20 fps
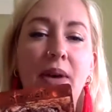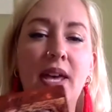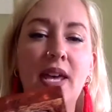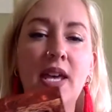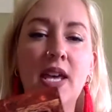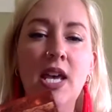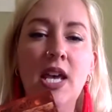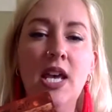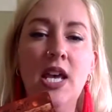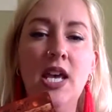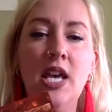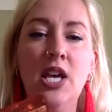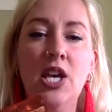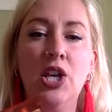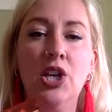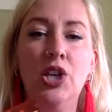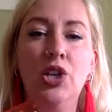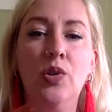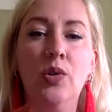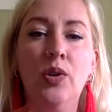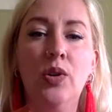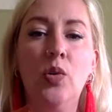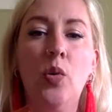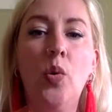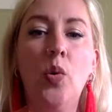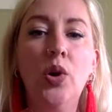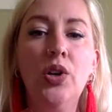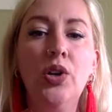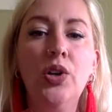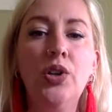But, in
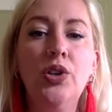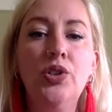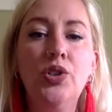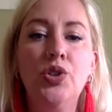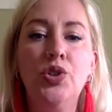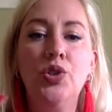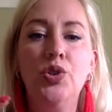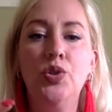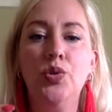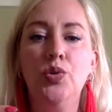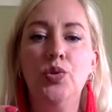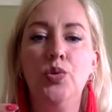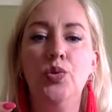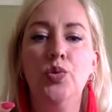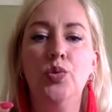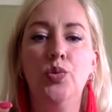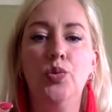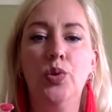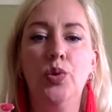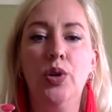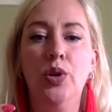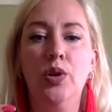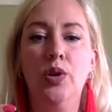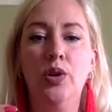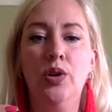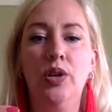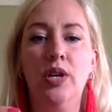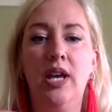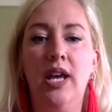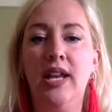order to,
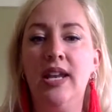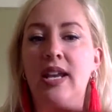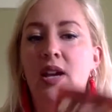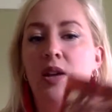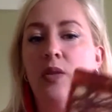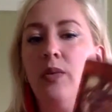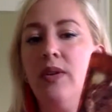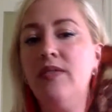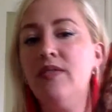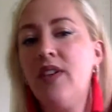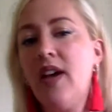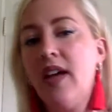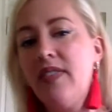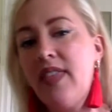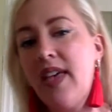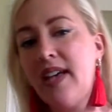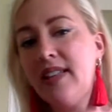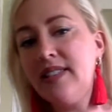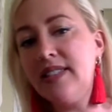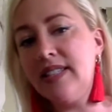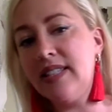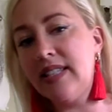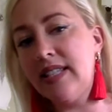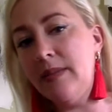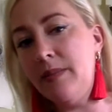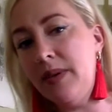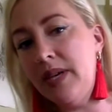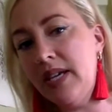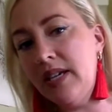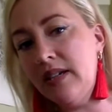and here we've got that
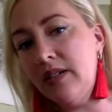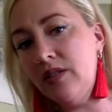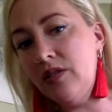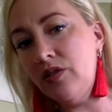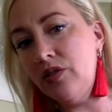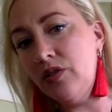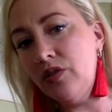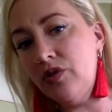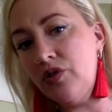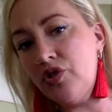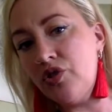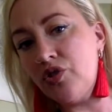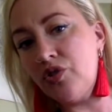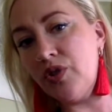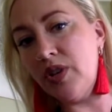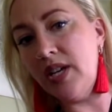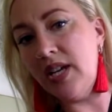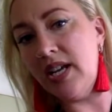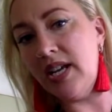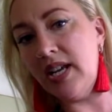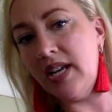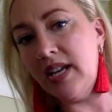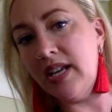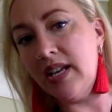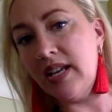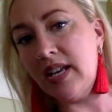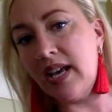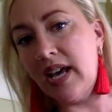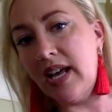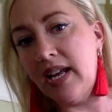sleeping tree
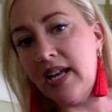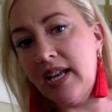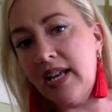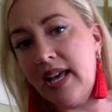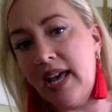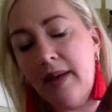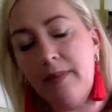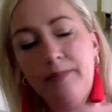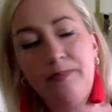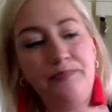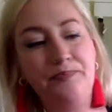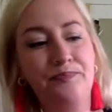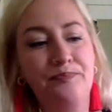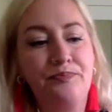guy again.